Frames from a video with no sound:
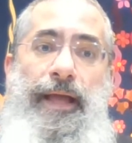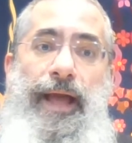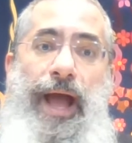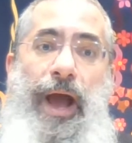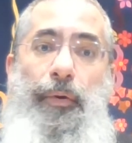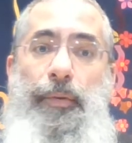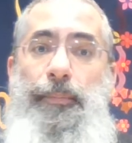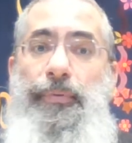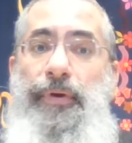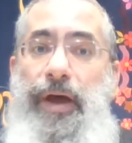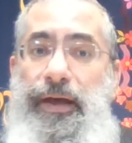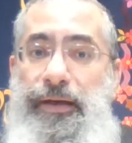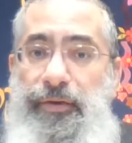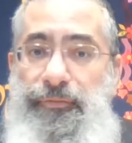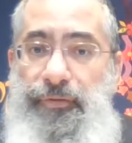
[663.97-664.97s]
Our
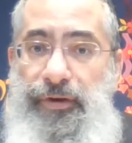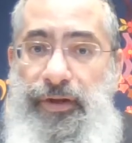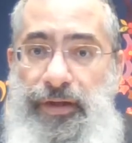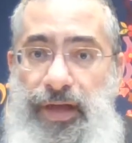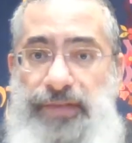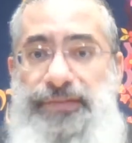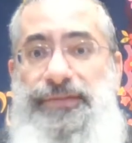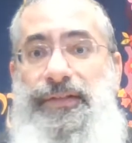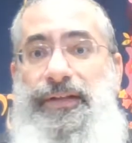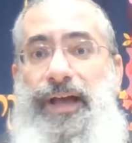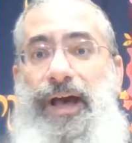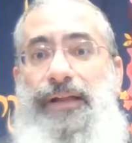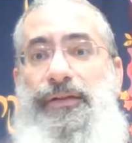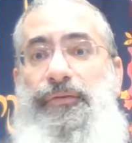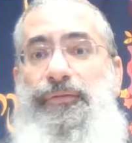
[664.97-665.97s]
bracha for a chasn and
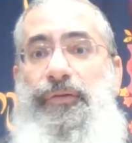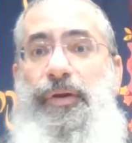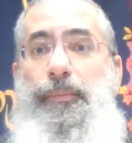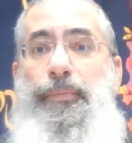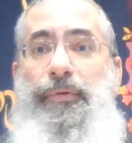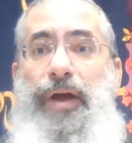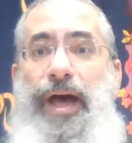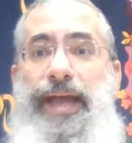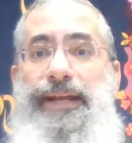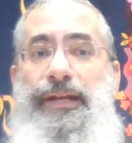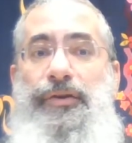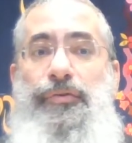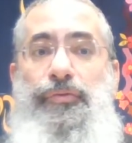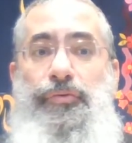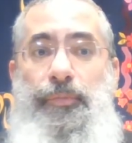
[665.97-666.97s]
kala, for a bride
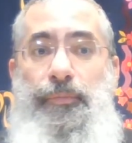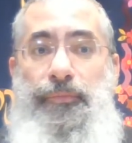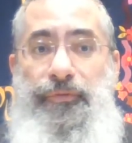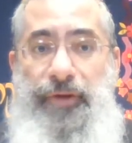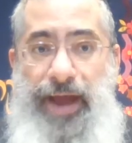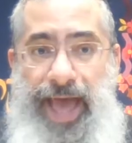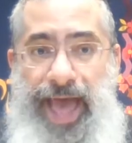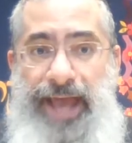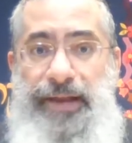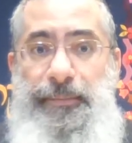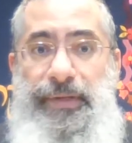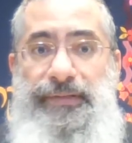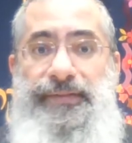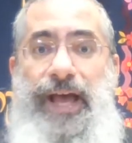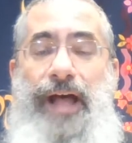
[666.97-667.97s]
and groom, for
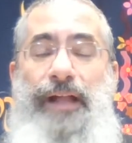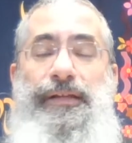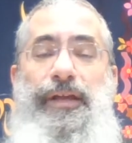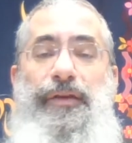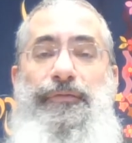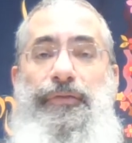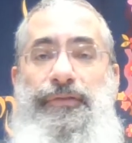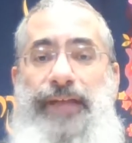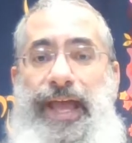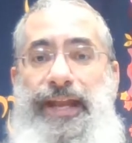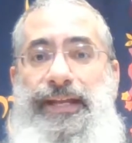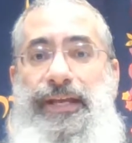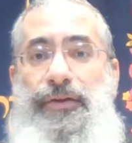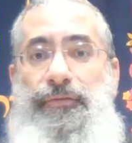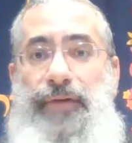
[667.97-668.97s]
Adam and Talia, for
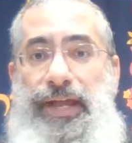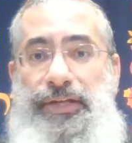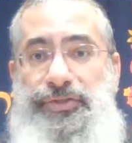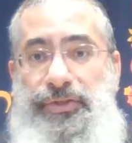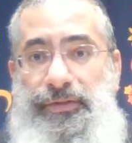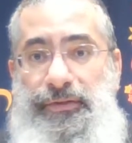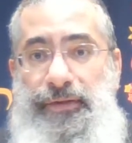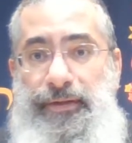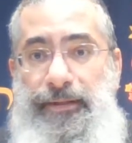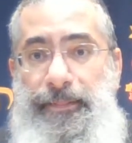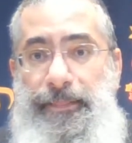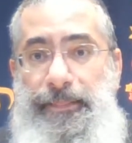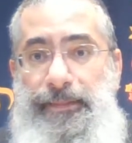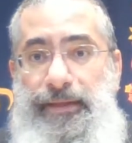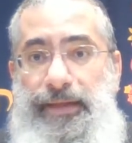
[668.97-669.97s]
Danny and Rachel,
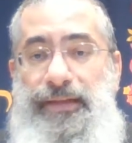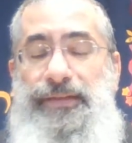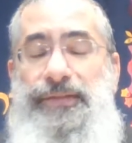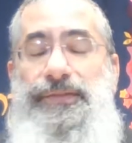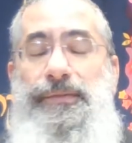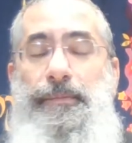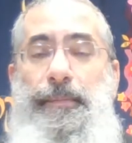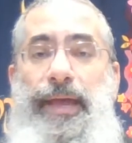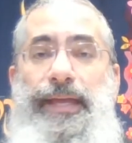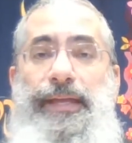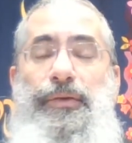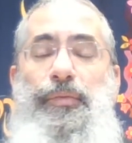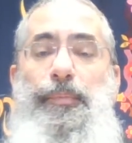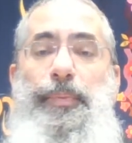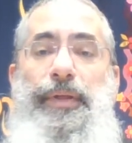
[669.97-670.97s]
is may
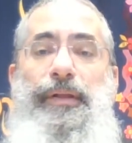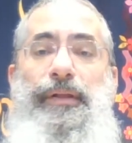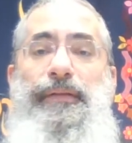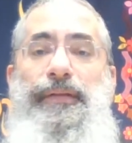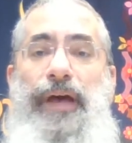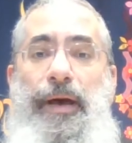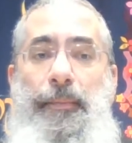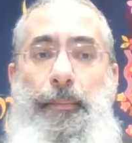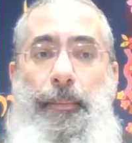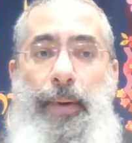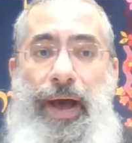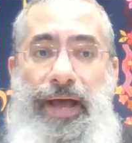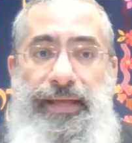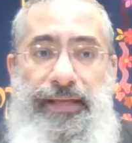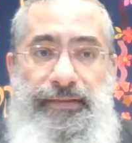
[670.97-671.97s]
you build a
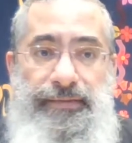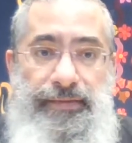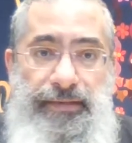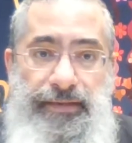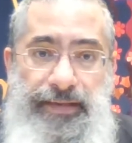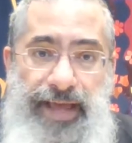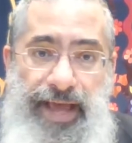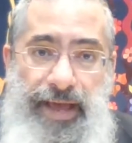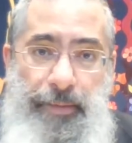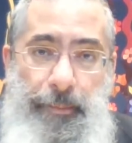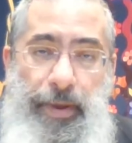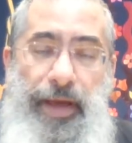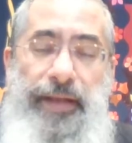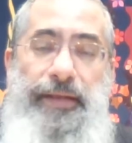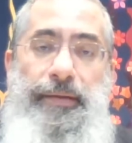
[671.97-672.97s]
bayit
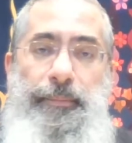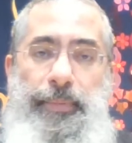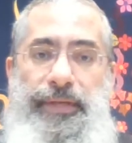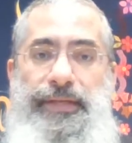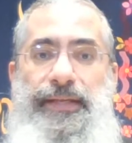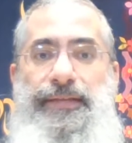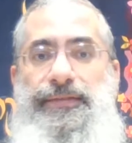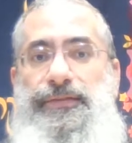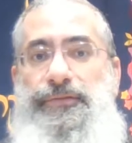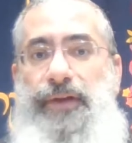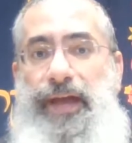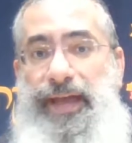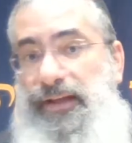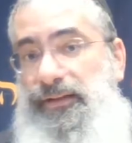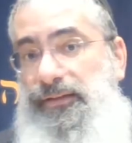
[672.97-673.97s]
ne'aman
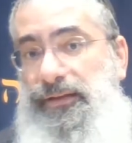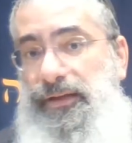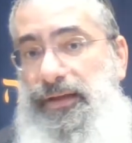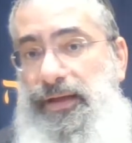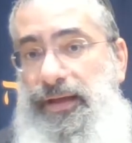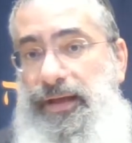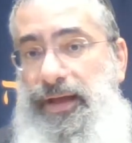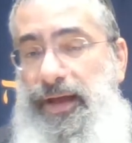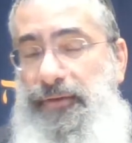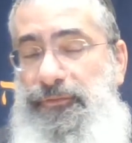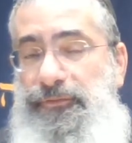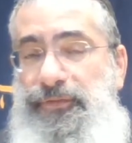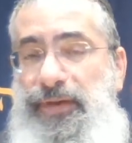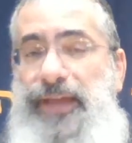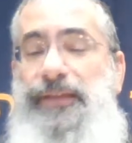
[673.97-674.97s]
b'Yisrael, a
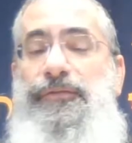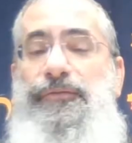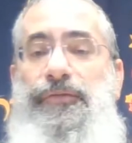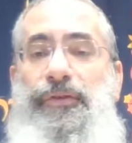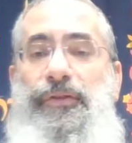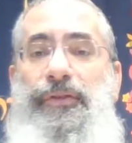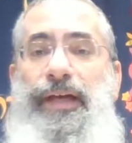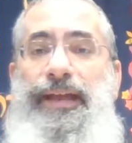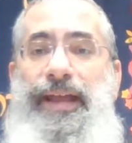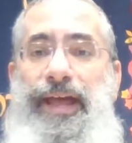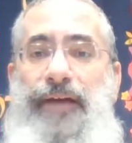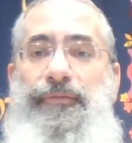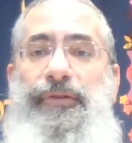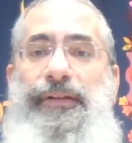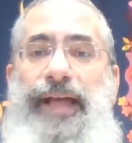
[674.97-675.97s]
faithful and
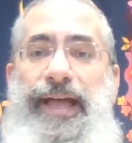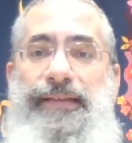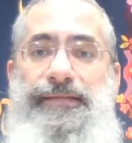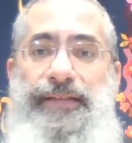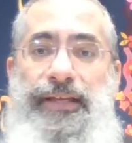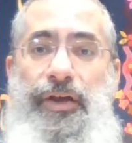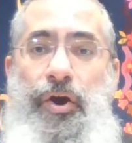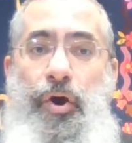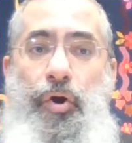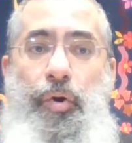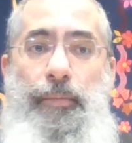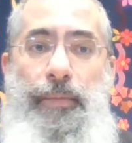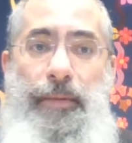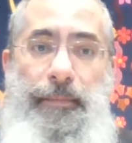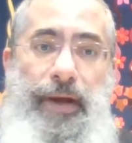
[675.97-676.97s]
everlasting
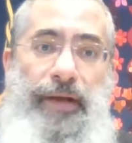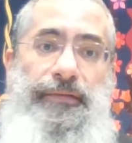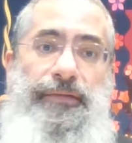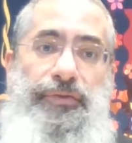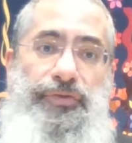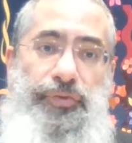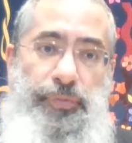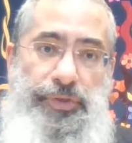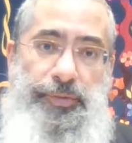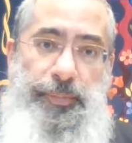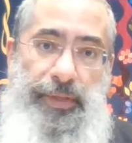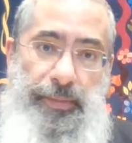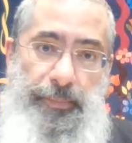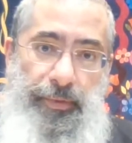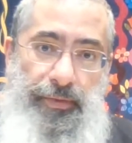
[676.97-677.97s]
home amongst the Jewish
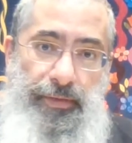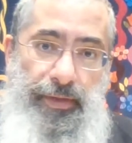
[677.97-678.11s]
people.